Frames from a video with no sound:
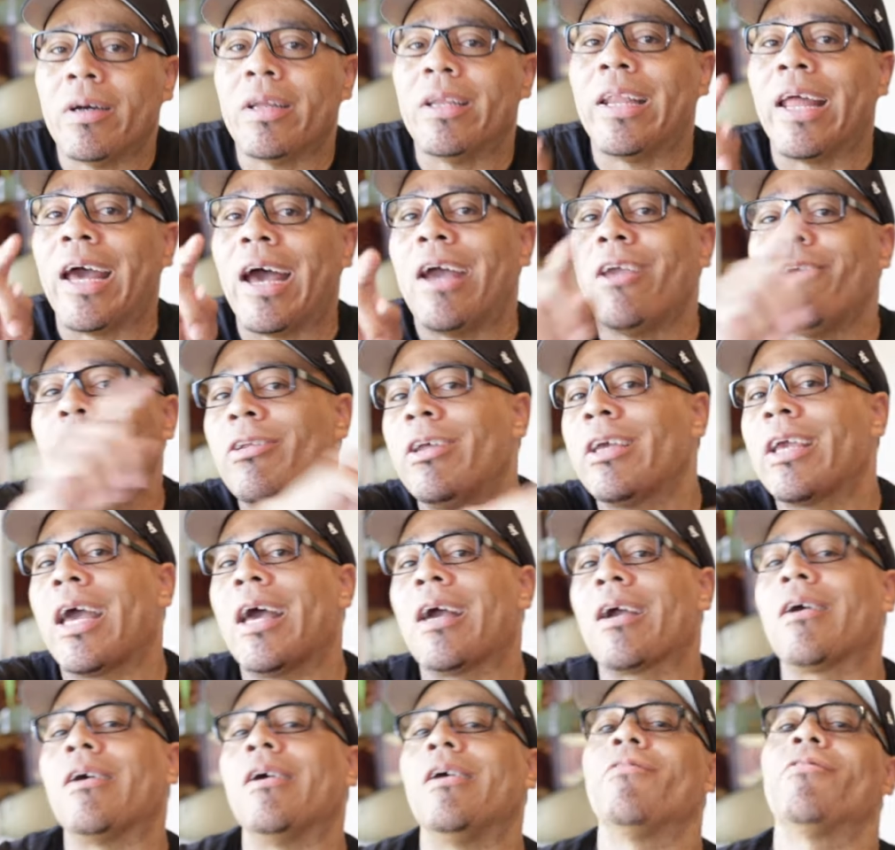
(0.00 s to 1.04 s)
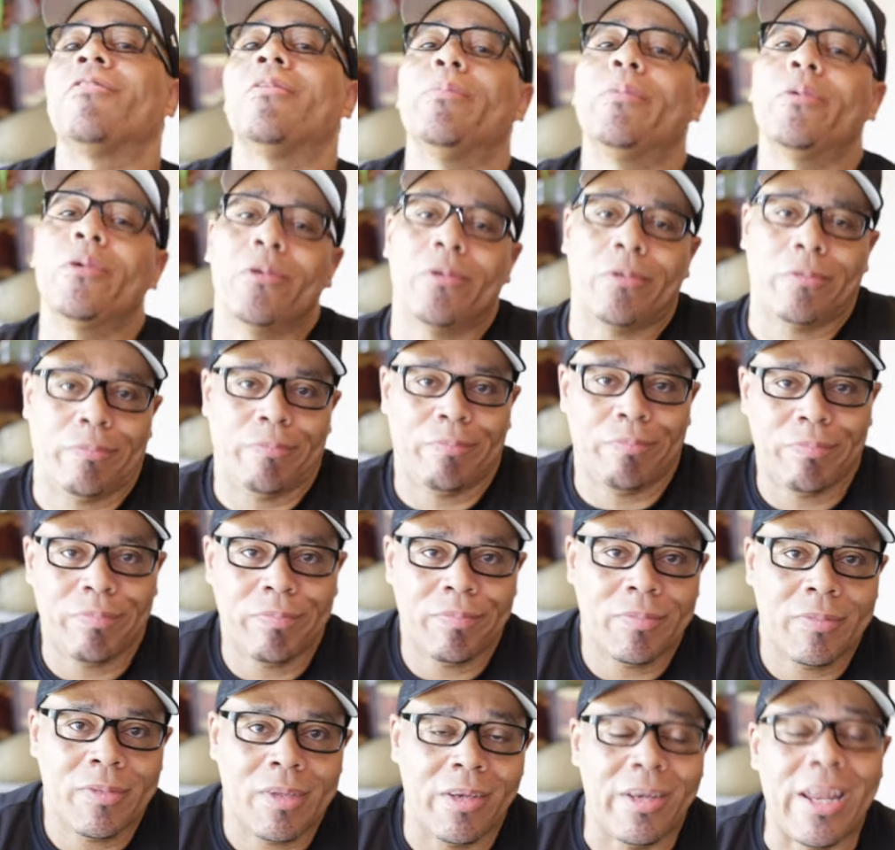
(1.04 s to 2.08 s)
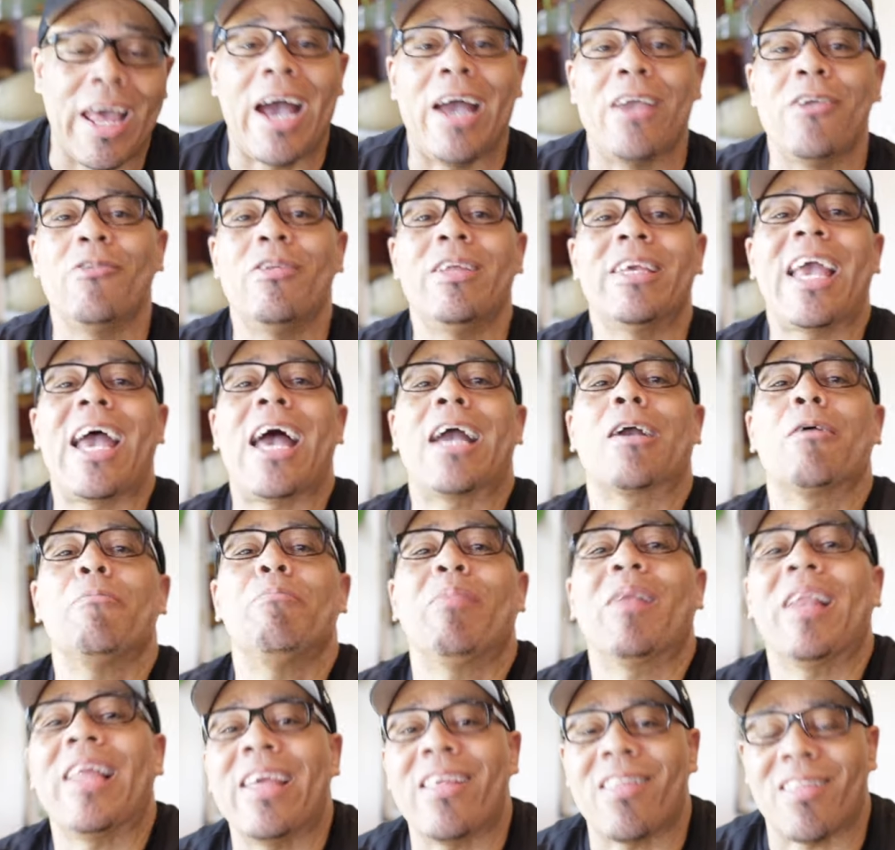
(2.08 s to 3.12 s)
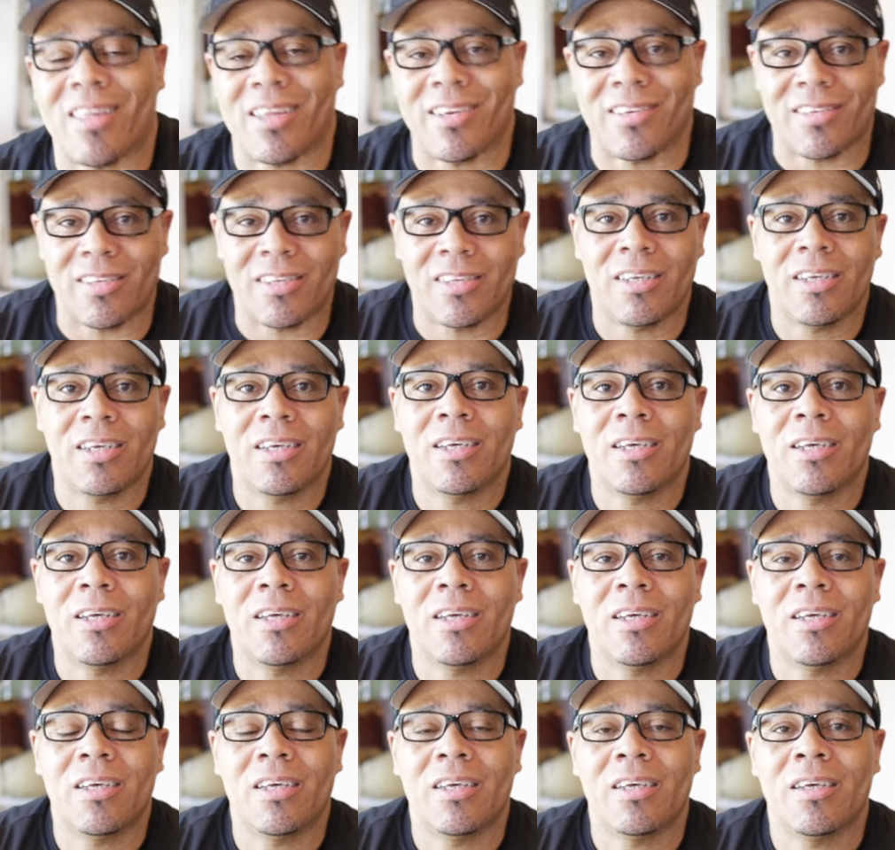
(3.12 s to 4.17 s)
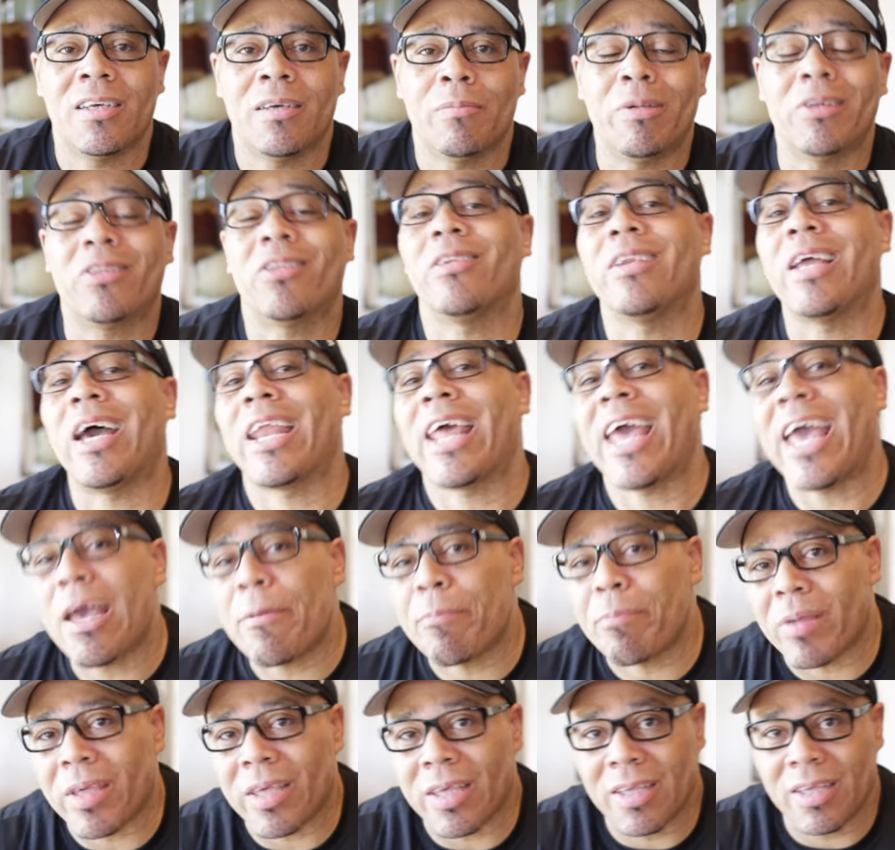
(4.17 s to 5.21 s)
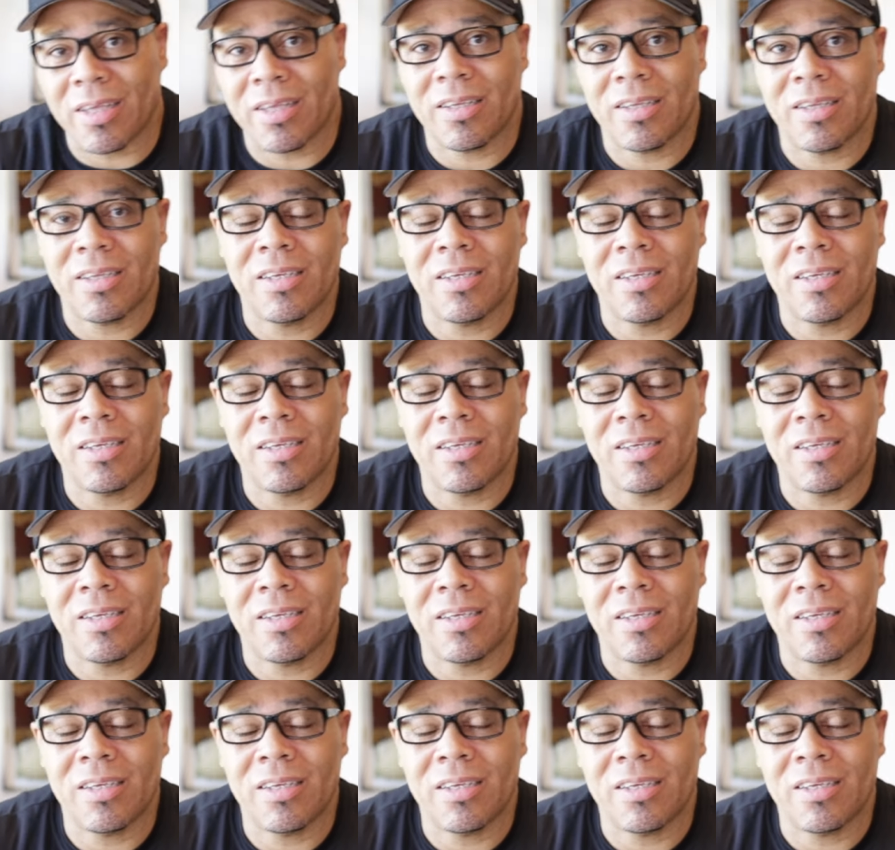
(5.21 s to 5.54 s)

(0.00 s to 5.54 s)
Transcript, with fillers: But now you done got comfortable. Now you done got complacent. But you're not happy.